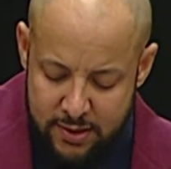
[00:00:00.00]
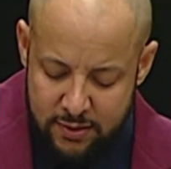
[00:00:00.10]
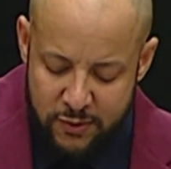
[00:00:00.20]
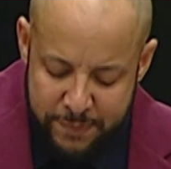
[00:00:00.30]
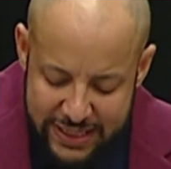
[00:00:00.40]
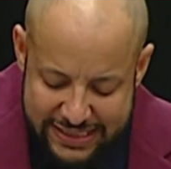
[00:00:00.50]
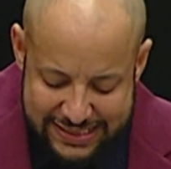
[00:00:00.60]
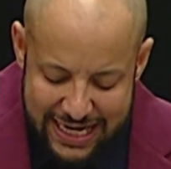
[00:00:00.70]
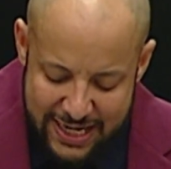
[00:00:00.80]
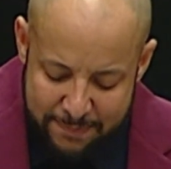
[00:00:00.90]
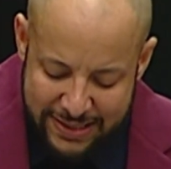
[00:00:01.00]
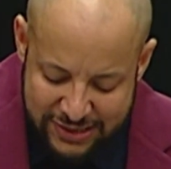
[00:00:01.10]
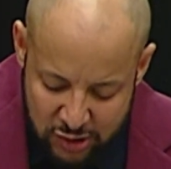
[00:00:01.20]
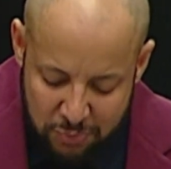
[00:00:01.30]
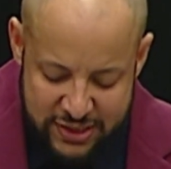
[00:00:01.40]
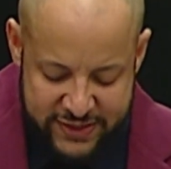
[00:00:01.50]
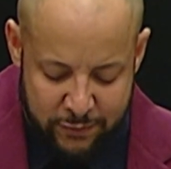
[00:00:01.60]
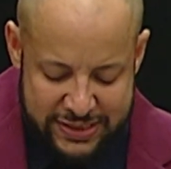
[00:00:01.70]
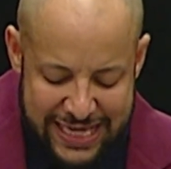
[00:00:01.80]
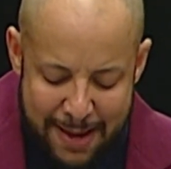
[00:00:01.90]
You'd be excited by so much of
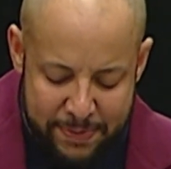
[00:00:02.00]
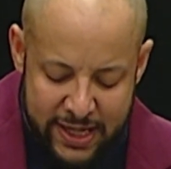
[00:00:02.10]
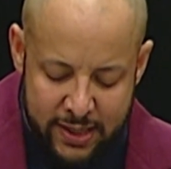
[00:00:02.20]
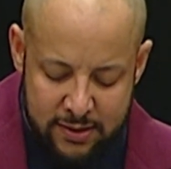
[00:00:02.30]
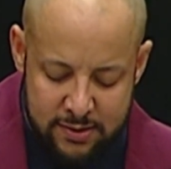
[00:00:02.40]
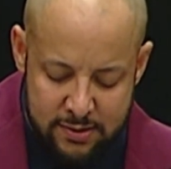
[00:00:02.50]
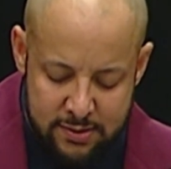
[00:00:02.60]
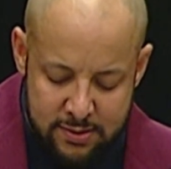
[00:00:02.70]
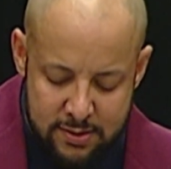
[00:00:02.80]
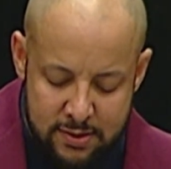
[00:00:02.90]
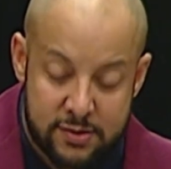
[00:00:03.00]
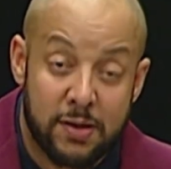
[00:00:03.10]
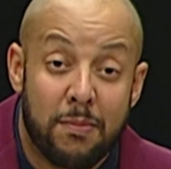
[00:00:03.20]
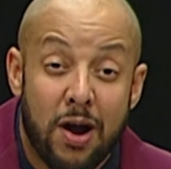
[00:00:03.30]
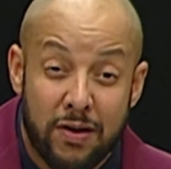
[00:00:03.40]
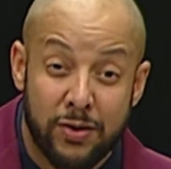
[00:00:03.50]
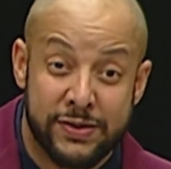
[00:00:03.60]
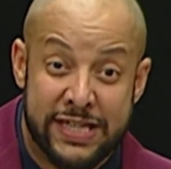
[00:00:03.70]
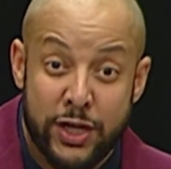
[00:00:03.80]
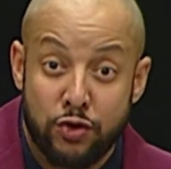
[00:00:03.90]
what's happening.
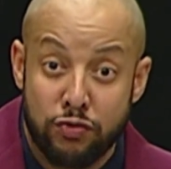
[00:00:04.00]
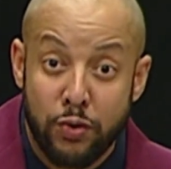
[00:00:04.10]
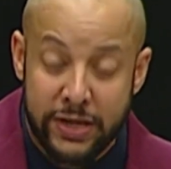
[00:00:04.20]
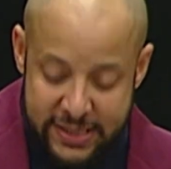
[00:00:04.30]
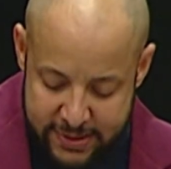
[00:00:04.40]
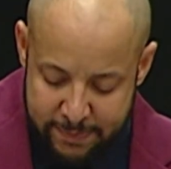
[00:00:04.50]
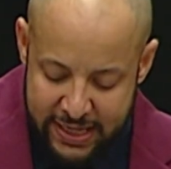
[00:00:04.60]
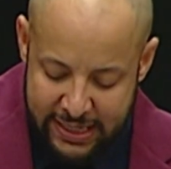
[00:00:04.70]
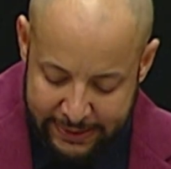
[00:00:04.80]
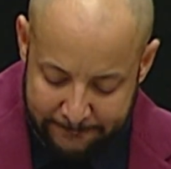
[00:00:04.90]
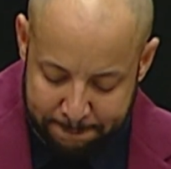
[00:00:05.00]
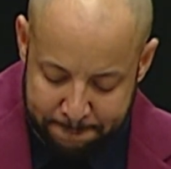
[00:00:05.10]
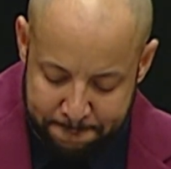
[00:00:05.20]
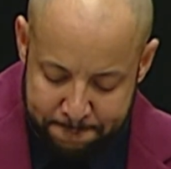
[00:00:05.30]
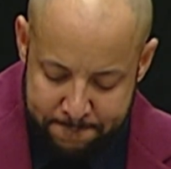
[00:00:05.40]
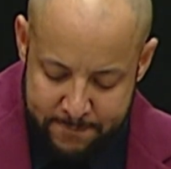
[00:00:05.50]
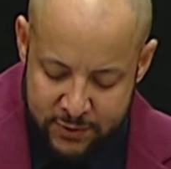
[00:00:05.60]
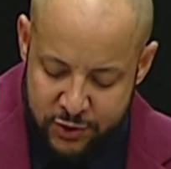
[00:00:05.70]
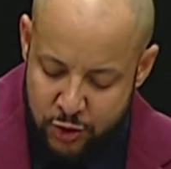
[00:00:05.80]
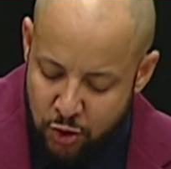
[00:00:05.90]
Tomorrows that you wrote into being.
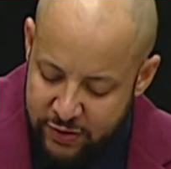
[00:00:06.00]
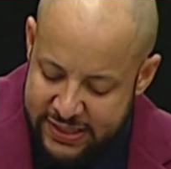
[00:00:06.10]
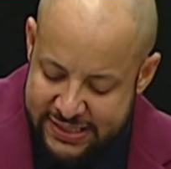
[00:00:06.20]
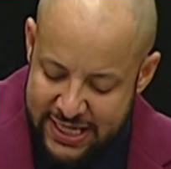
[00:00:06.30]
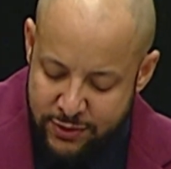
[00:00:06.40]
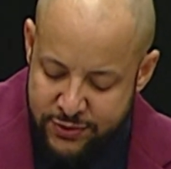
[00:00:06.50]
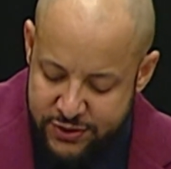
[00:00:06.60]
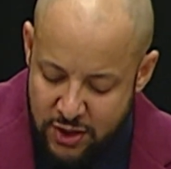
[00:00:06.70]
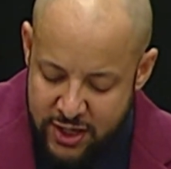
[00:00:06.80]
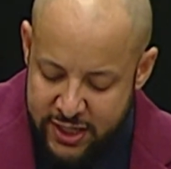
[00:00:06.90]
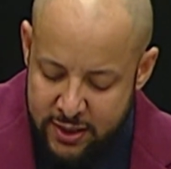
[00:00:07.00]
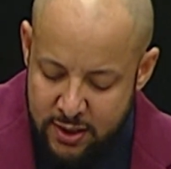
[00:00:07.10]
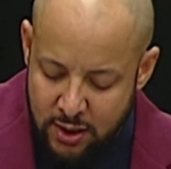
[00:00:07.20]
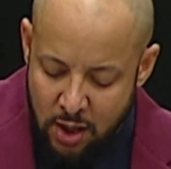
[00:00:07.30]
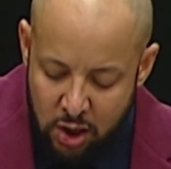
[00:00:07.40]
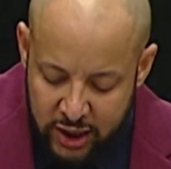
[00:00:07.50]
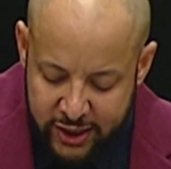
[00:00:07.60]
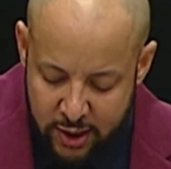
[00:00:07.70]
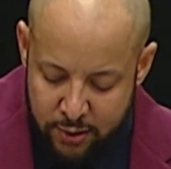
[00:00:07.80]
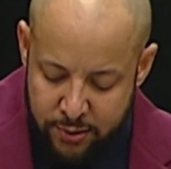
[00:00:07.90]
Stories that you started long
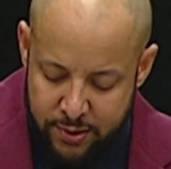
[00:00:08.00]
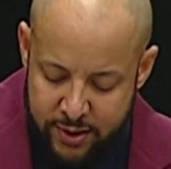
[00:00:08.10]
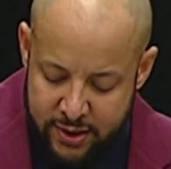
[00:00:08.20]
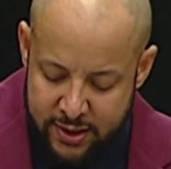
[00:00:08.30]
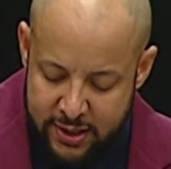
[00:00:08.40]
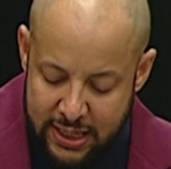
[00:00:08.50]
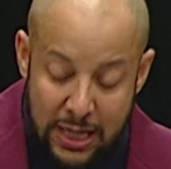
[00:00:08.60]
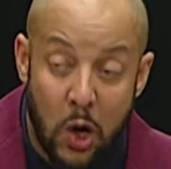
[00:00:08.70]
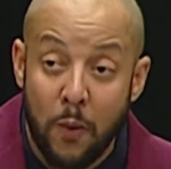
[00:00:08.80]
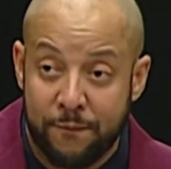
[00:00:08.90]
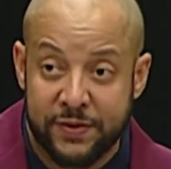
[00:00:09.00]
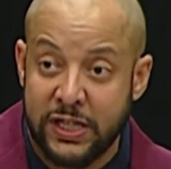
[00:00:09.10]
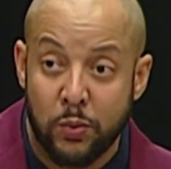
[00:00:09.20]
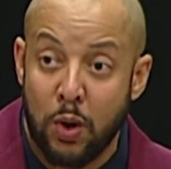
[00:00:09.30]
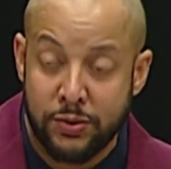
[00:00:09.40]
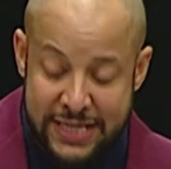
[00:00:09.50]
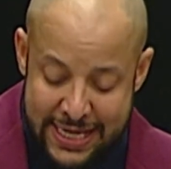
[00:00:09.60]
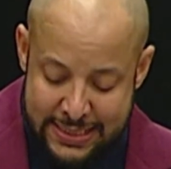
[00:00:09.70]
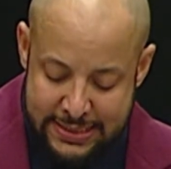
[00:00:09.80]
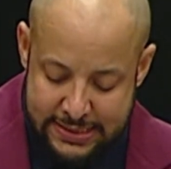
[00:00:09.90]
ago and hopefully won't
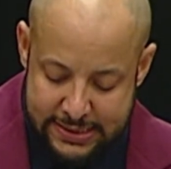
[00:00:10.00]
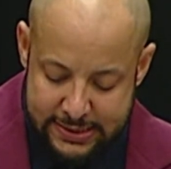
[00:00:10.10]
end.